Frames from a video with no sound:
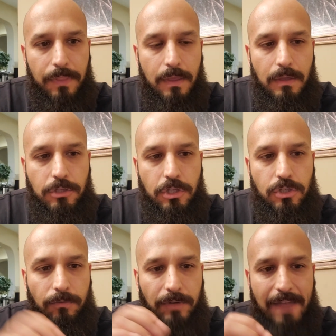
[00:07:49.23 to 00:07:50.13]
Just
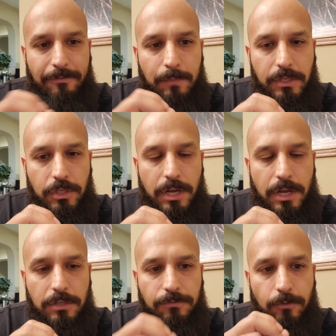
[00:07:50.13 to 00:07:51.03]
over 500,000
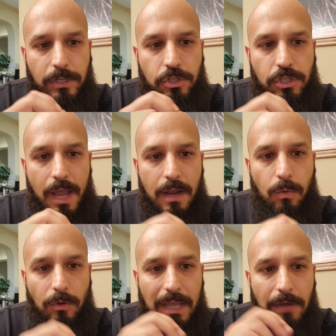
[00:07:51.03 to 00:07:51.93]
shares for each stock
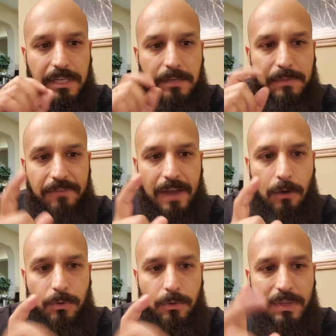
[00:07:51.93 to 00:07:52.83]
will now need to be
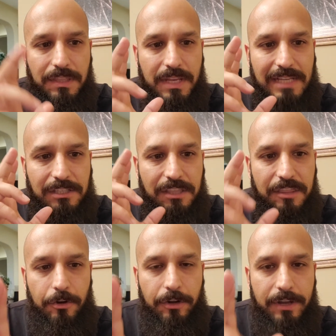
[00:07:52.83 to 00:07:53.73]
found within the next
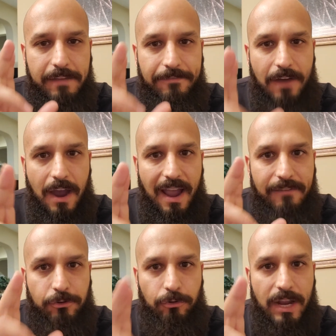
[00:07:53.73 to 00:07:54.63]

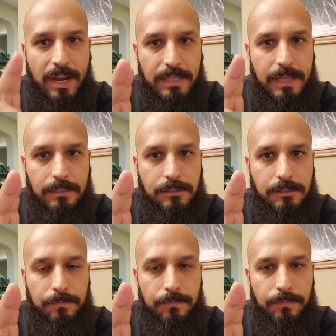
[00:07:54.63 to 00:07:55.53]
35 trading days,
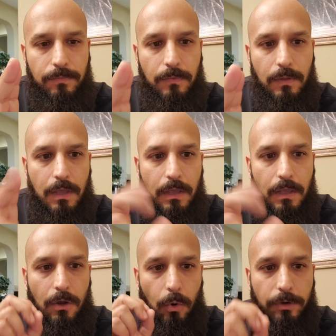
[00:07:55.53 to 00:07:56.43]

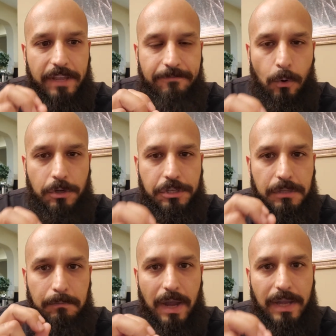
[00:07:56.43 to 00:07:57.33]
or a
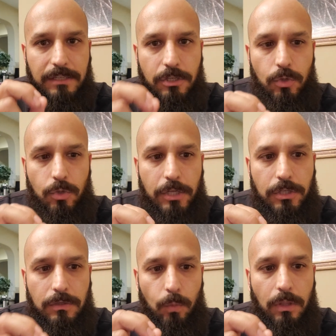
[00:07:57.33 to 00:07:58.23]
forced buying
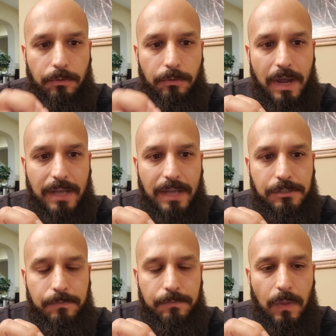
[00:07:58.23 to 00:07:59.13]
situation will arise.
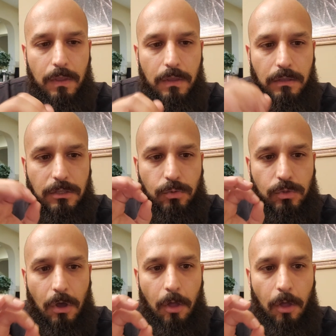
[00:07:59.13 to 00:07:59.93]
This was all